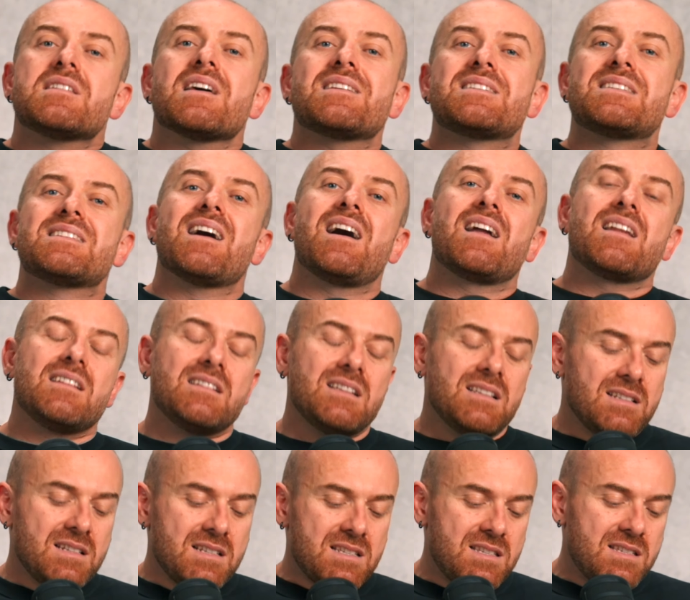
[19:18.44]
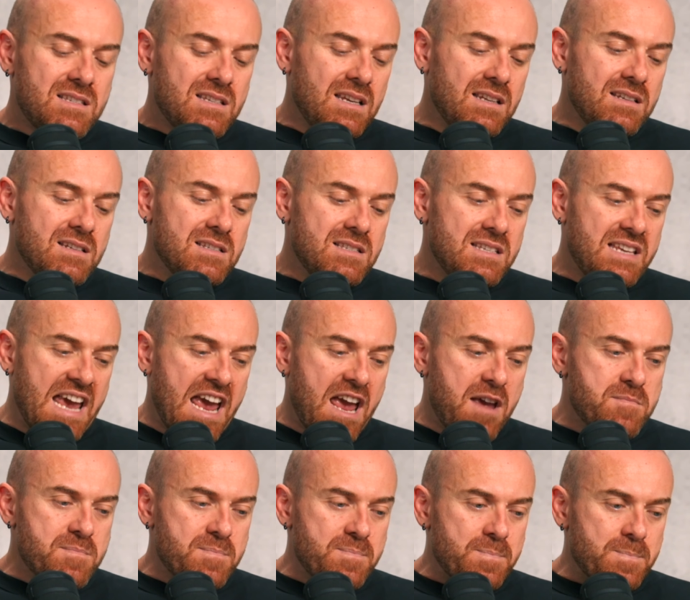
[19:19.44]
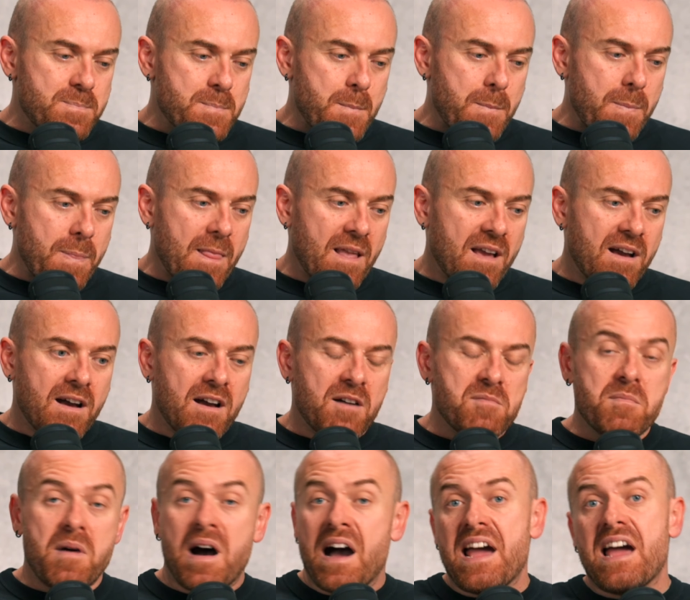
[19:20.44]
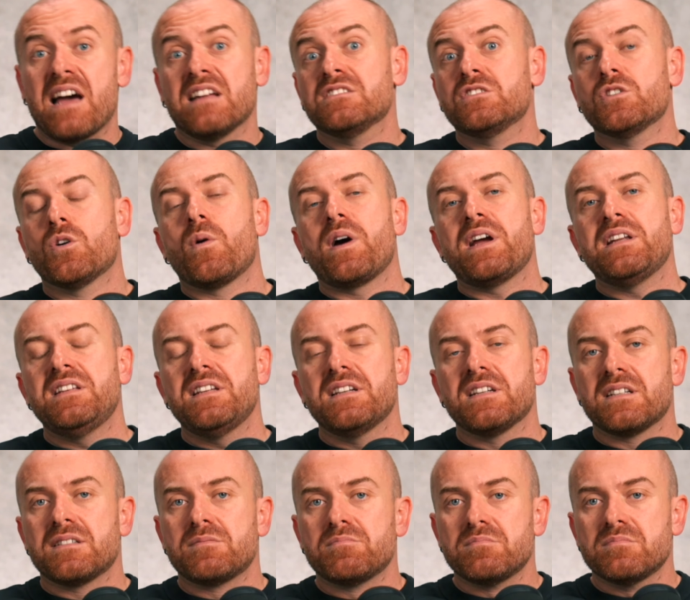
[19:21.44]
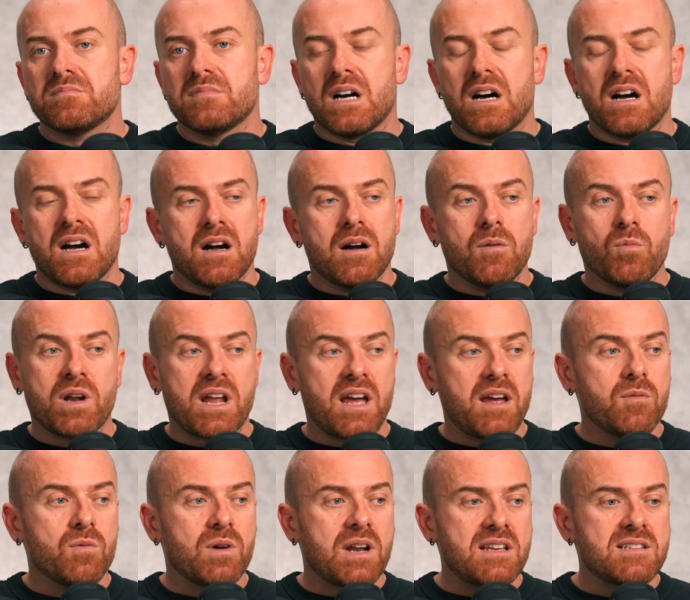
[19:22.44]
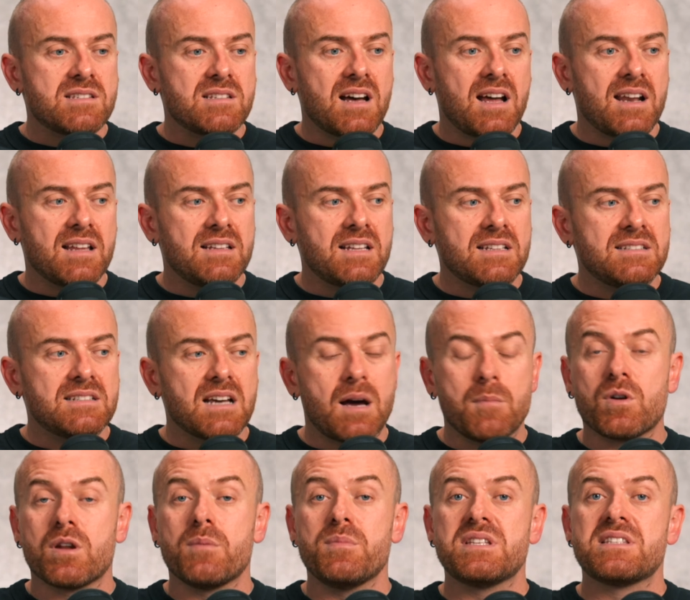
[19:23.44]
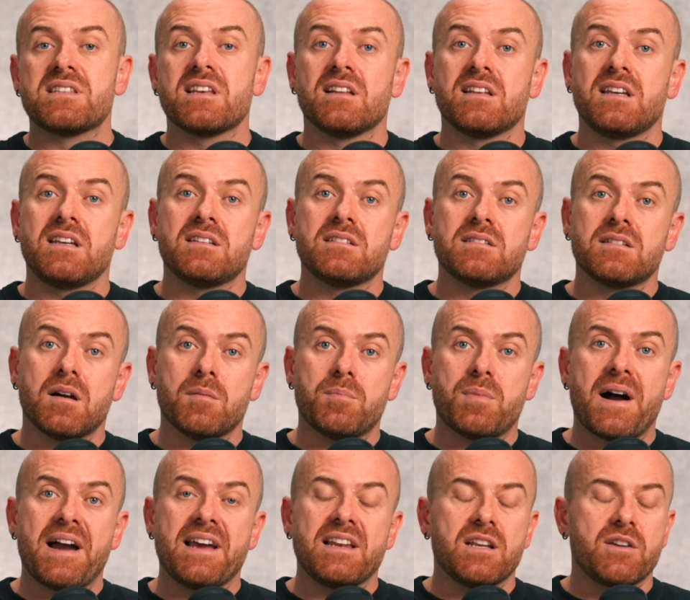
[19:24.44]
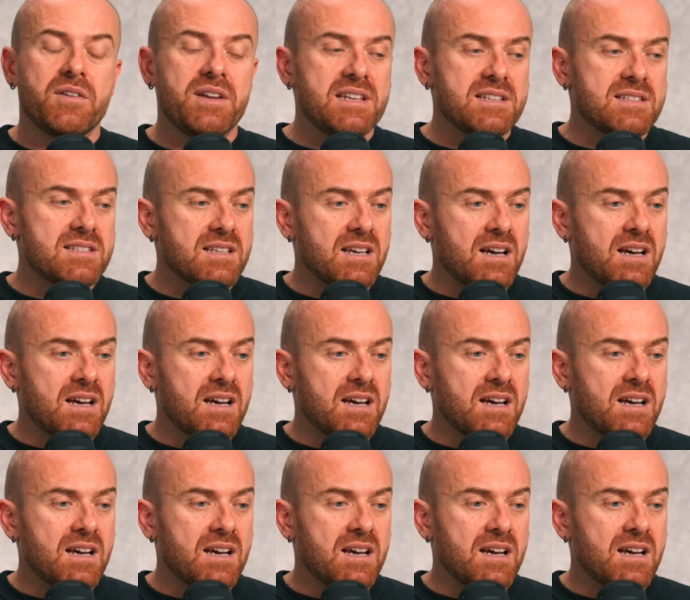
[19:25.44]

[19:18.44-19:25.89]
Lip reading: I started in this game I had no idea when I started that I'm going to be selling piling rigs.